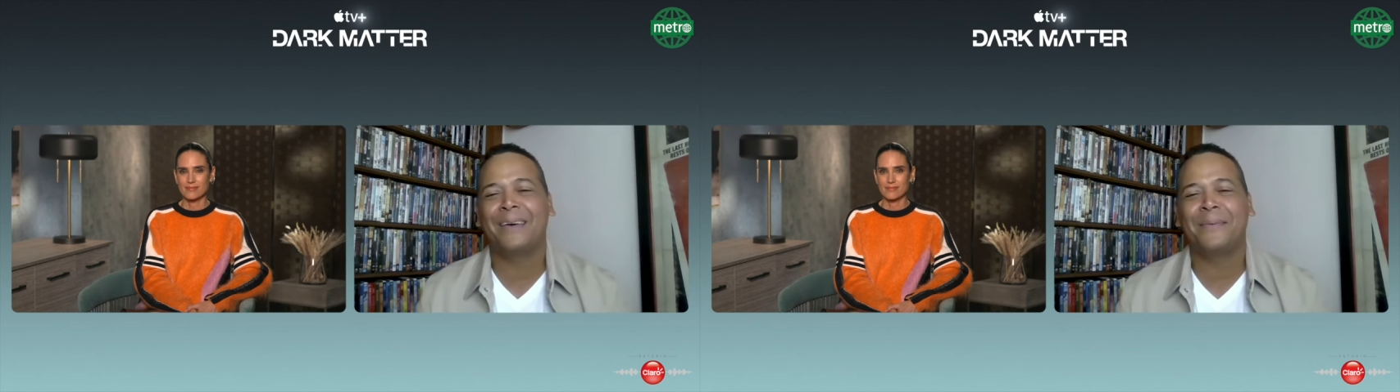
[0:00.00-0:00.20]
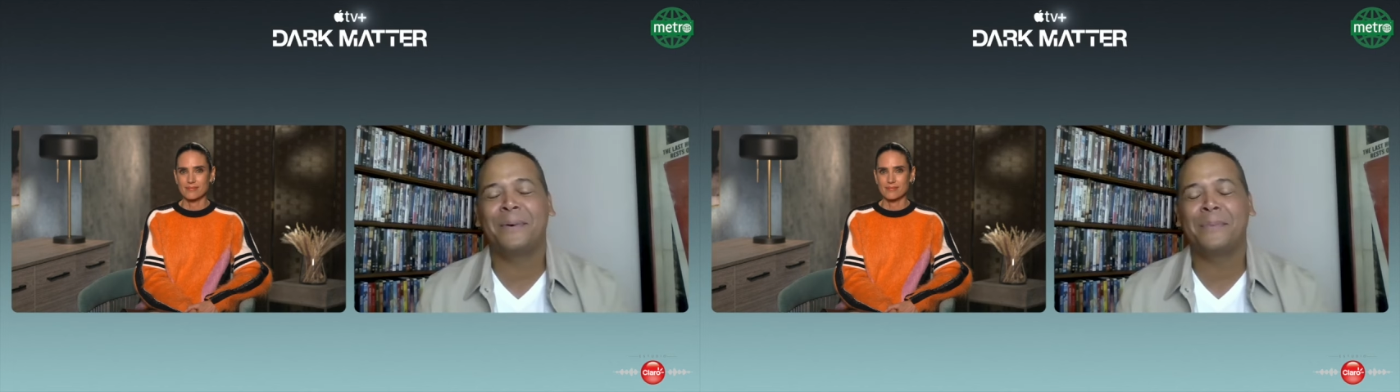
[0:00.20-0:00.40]

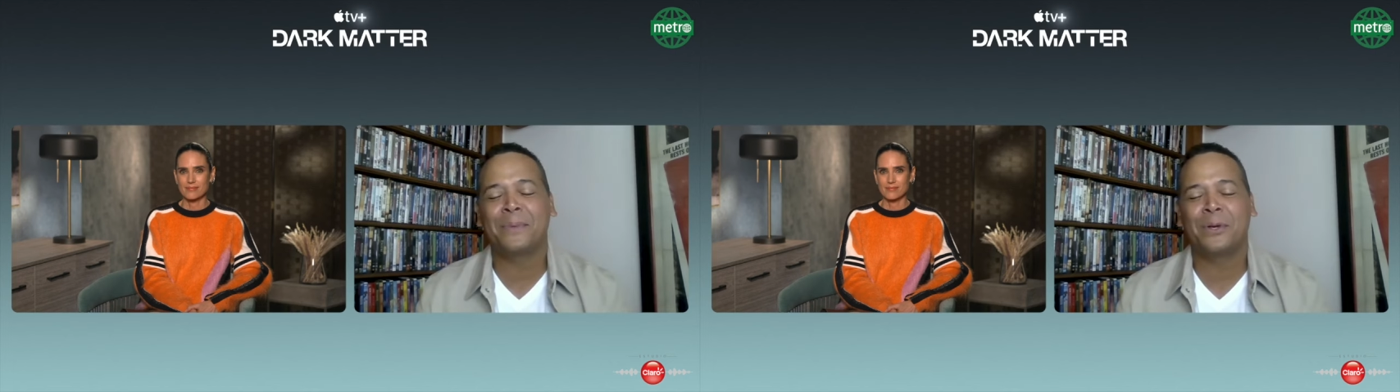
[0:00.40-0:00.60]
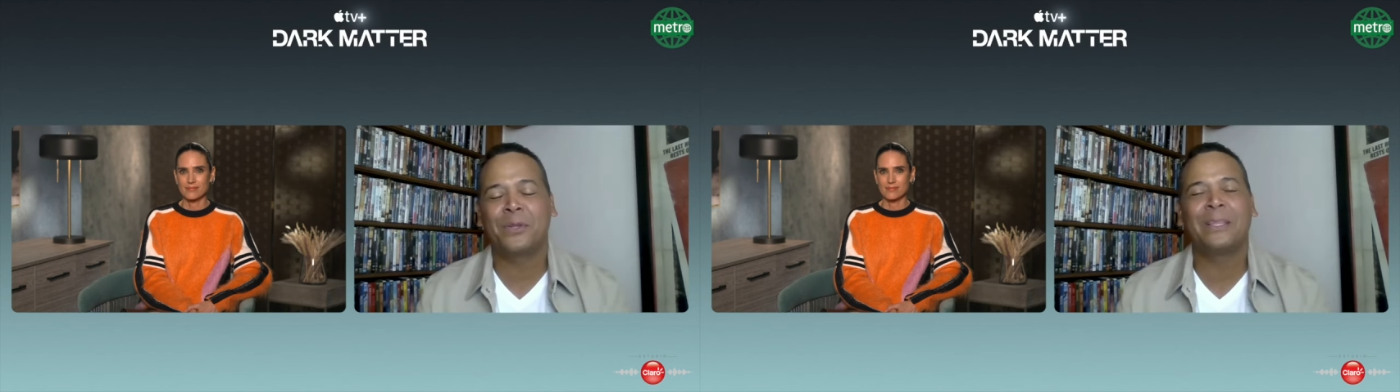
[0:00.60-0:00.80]
um, um,
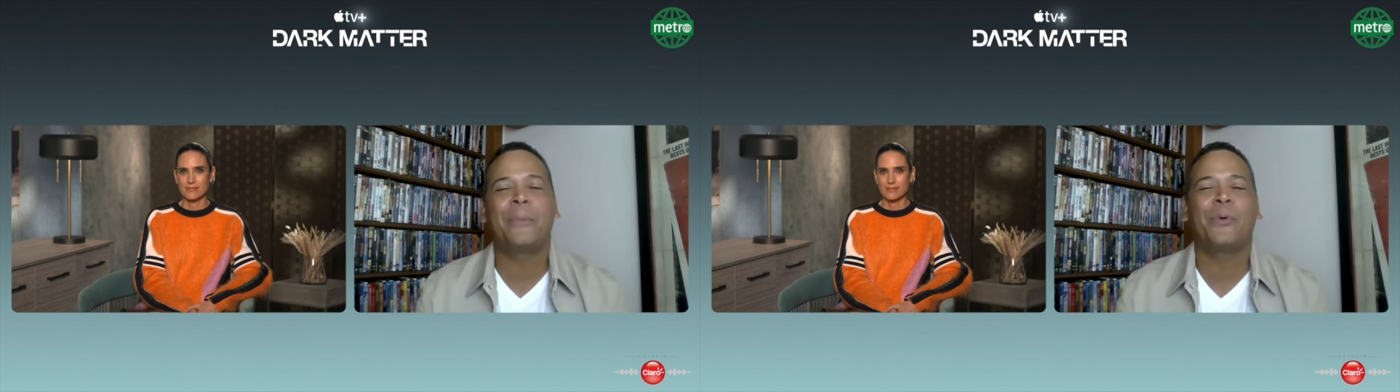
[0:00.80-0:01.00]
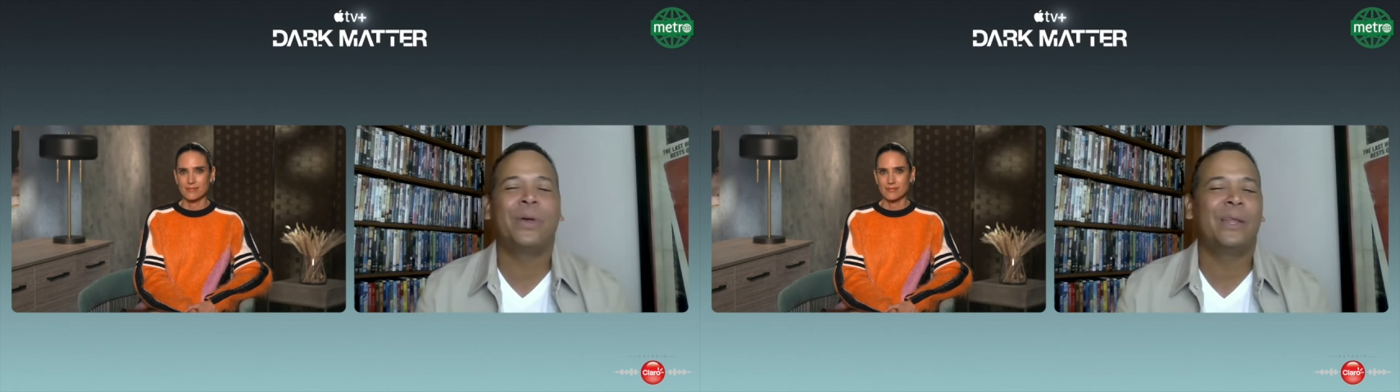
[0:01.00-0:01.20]

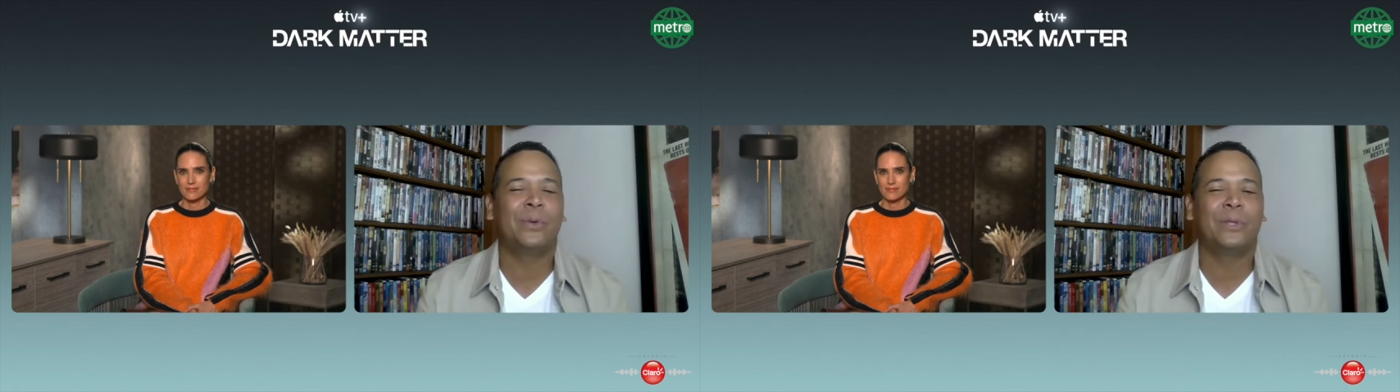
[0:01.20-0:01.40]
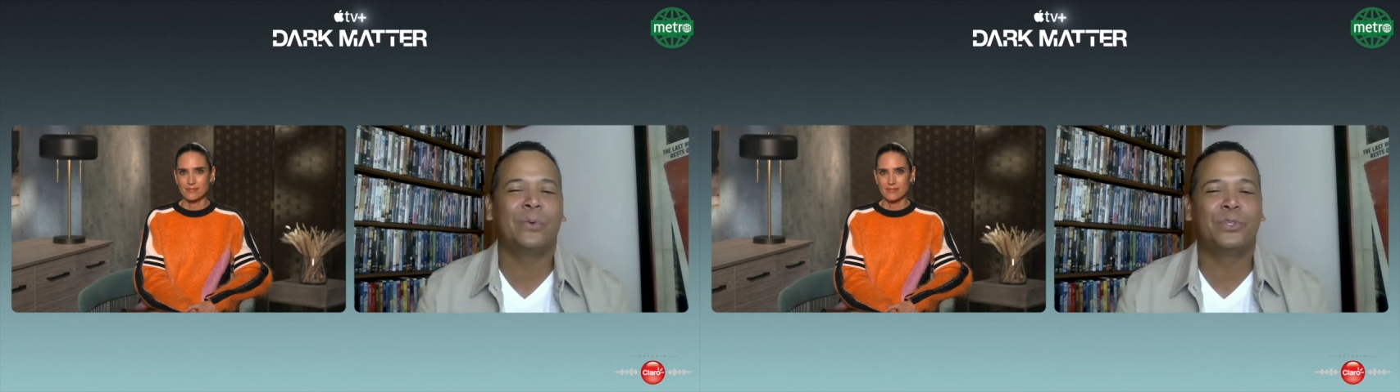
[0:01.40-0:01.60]
collaborating
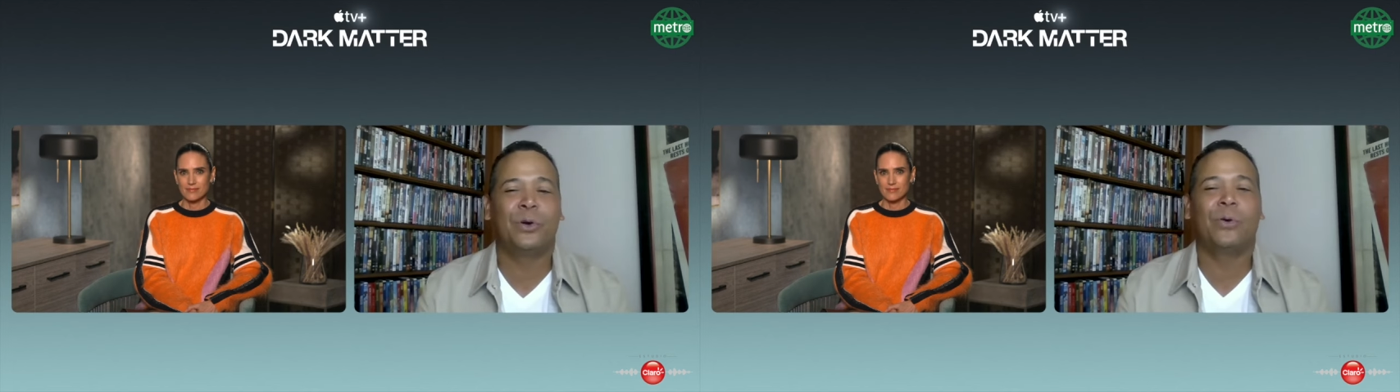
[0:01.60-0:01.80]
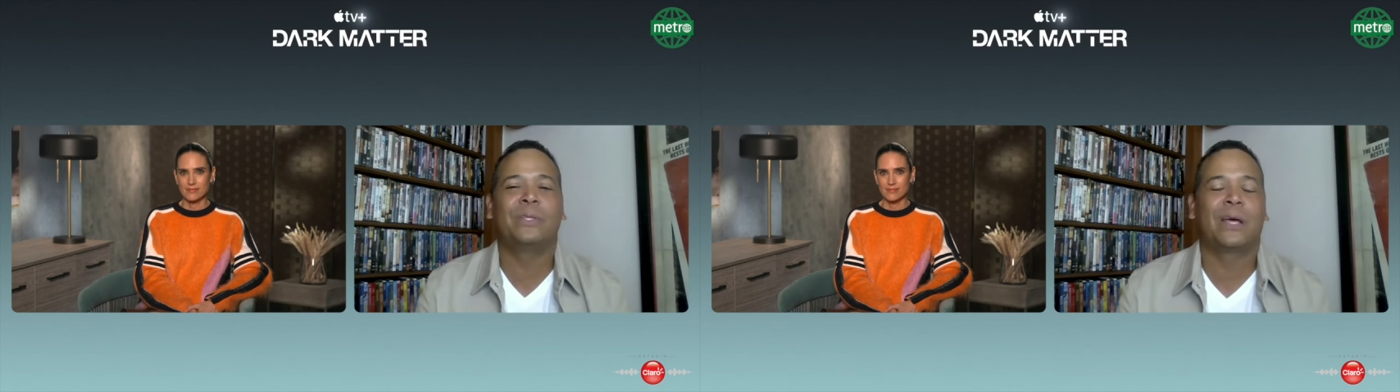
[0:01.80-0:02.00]
with, with
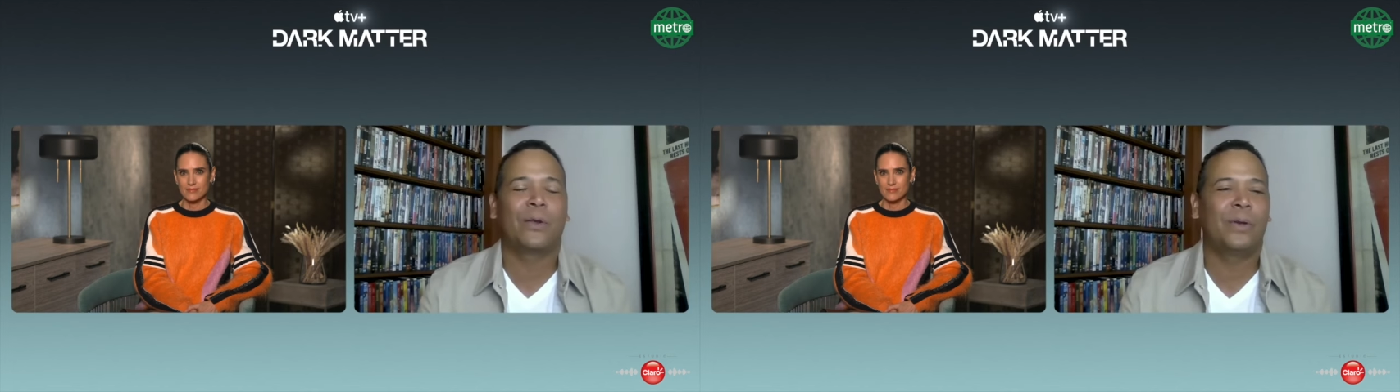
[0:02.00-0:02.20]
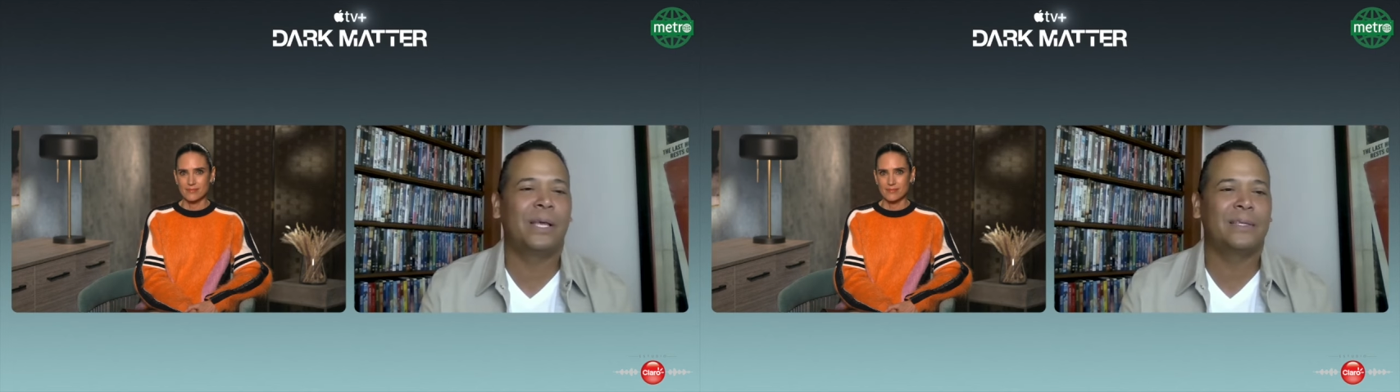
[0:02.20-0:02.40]
joel not
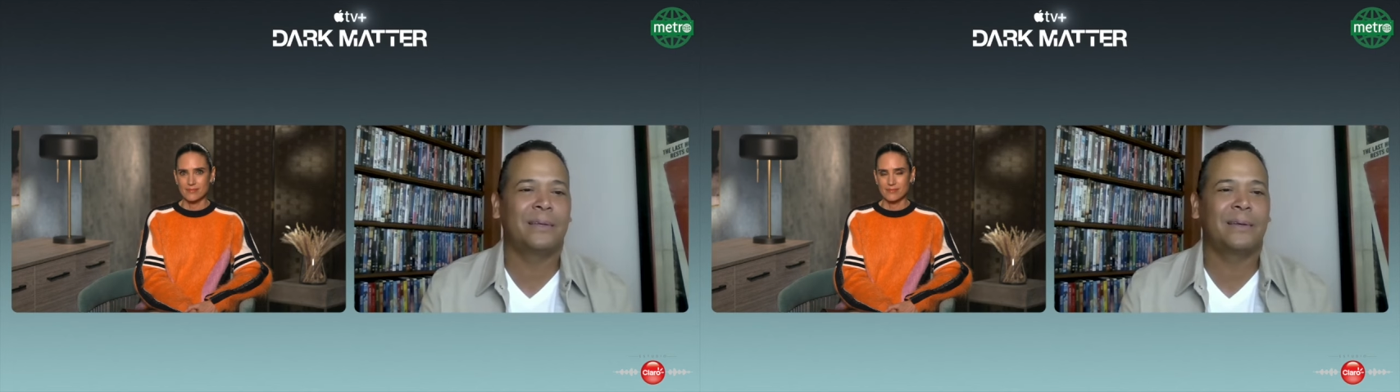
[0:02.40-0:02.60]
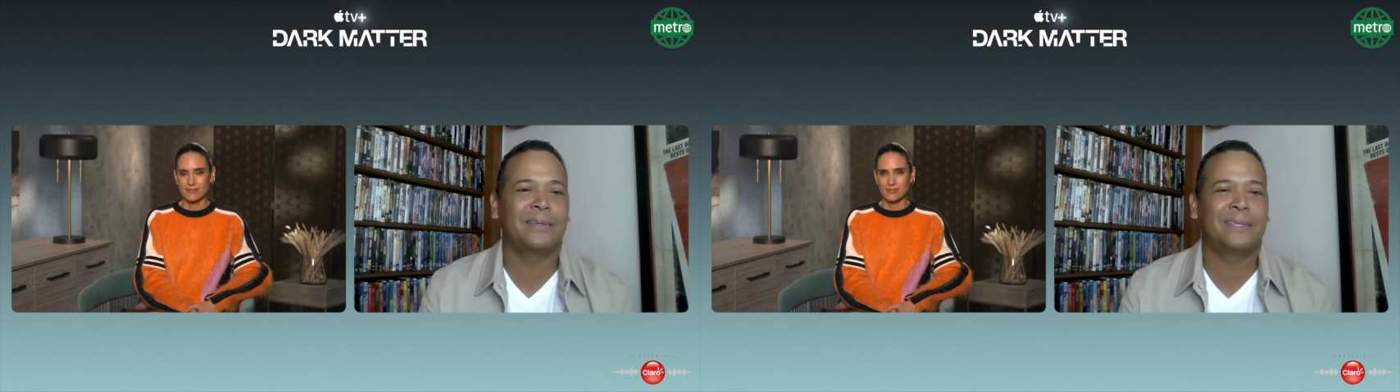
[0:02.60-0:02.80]
only as
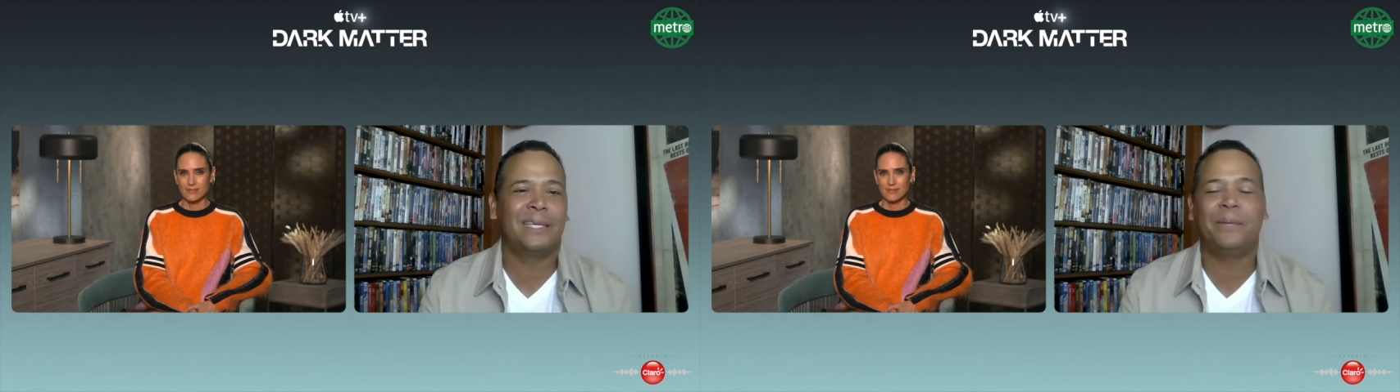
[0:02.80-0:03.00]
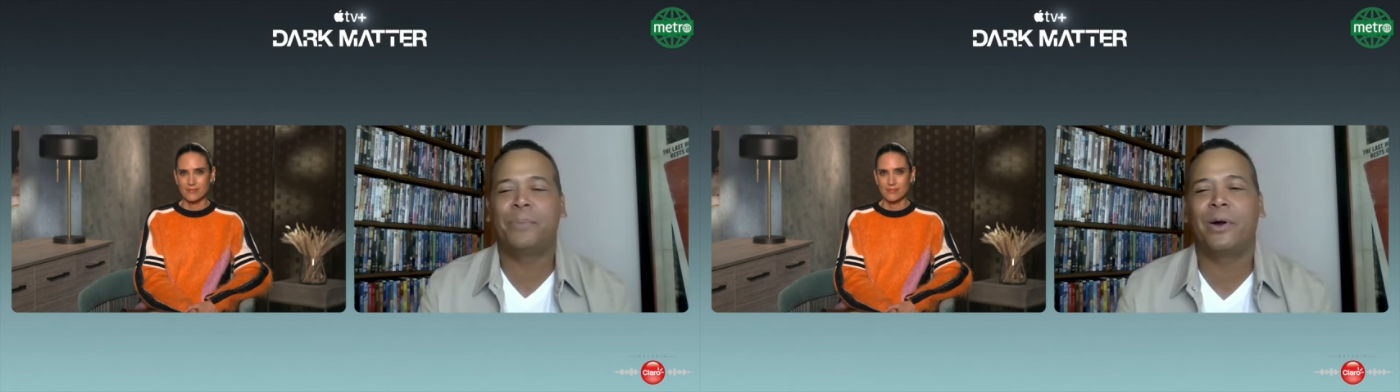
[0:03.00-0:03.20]
a
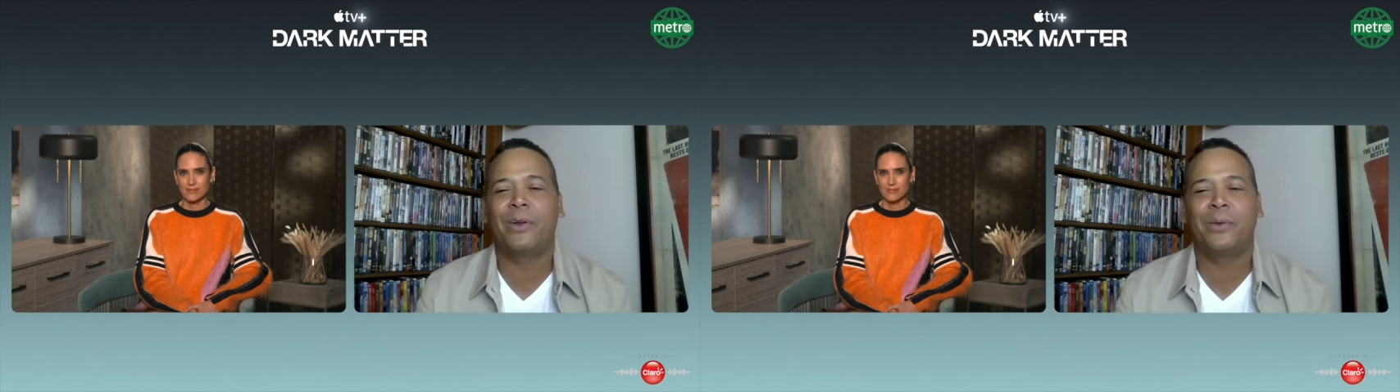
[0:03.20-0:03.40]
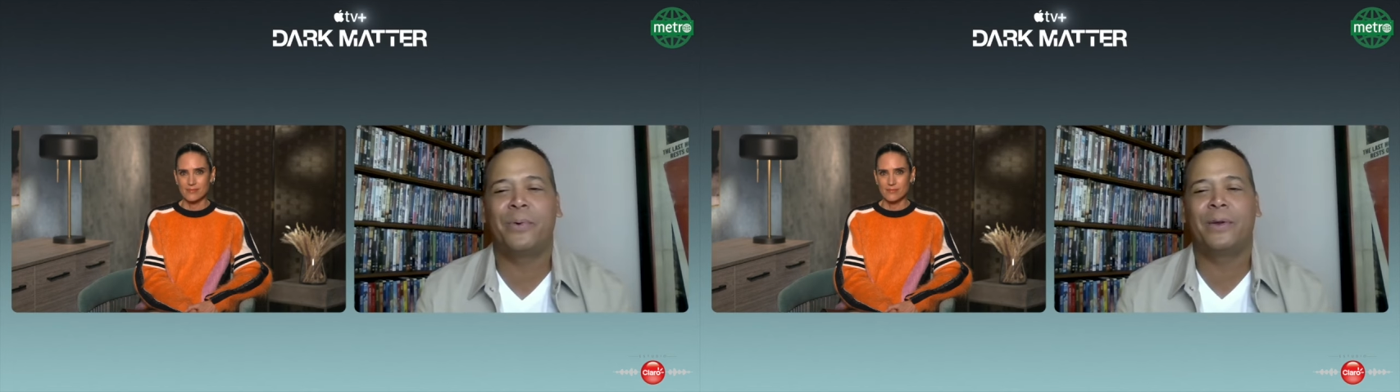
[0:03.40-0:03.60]
scene
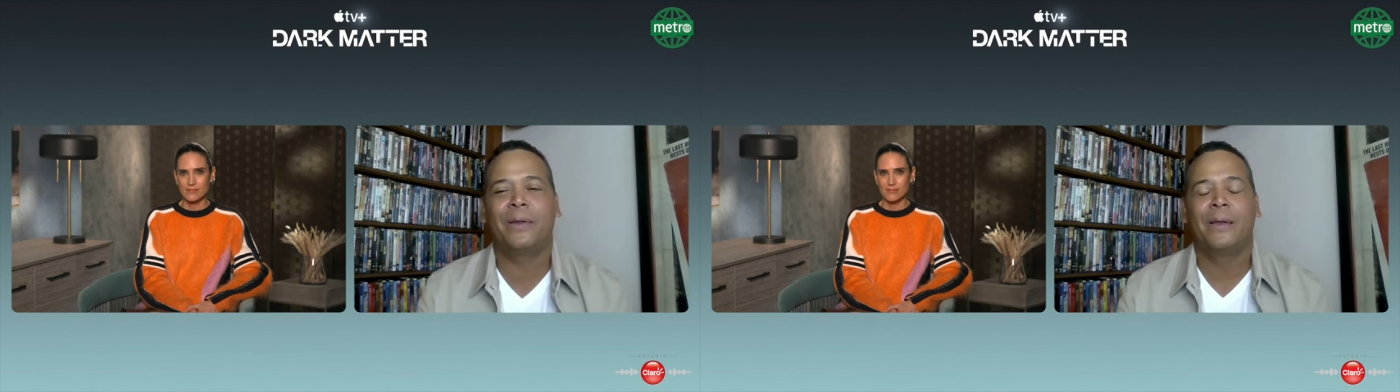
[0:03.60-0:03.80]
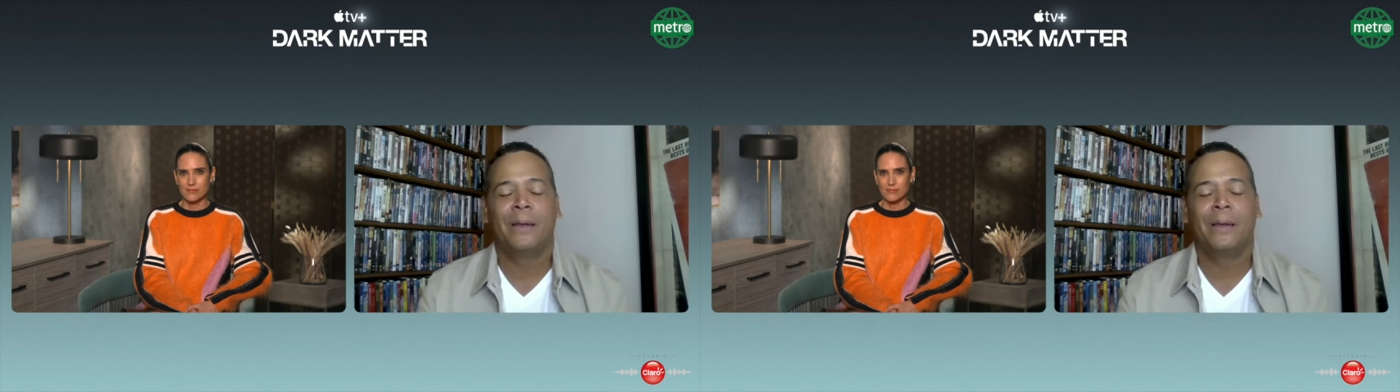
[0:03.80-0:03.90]
partner but